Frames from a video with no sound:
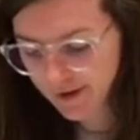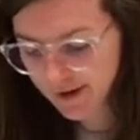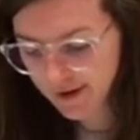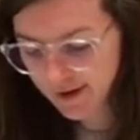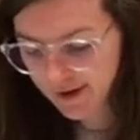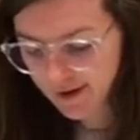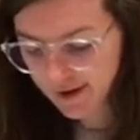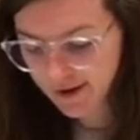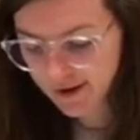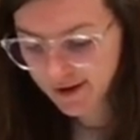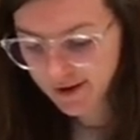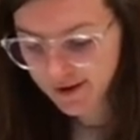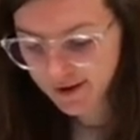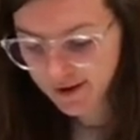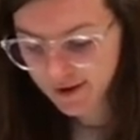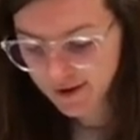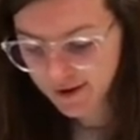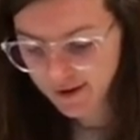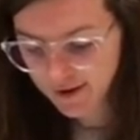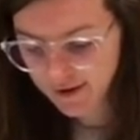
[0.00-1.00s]

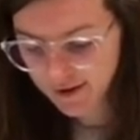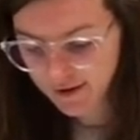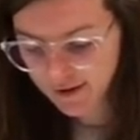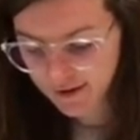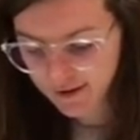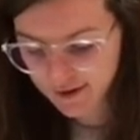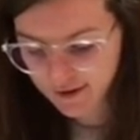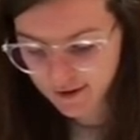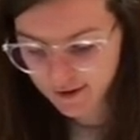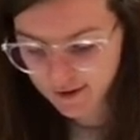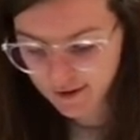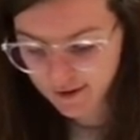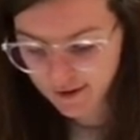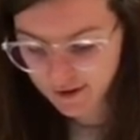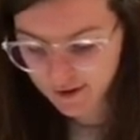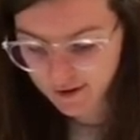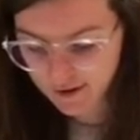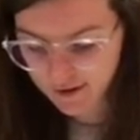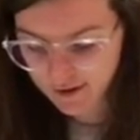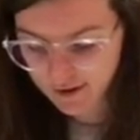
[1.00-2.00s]

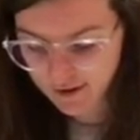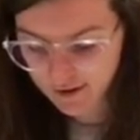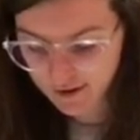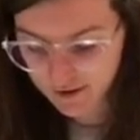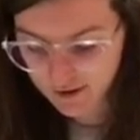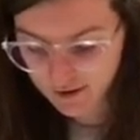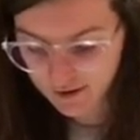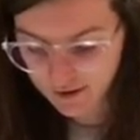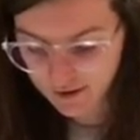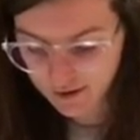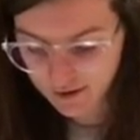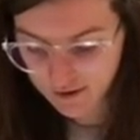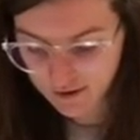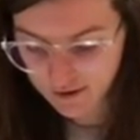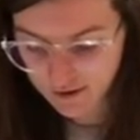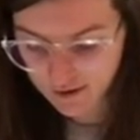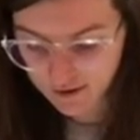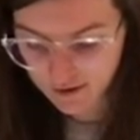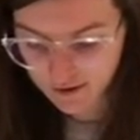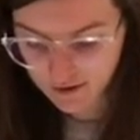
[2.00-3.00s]

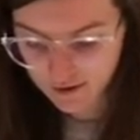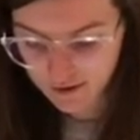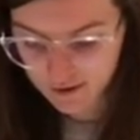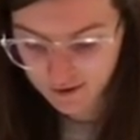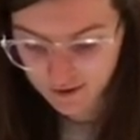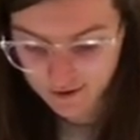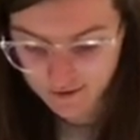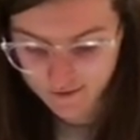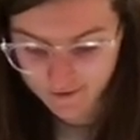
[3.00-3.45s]
(no one is talking)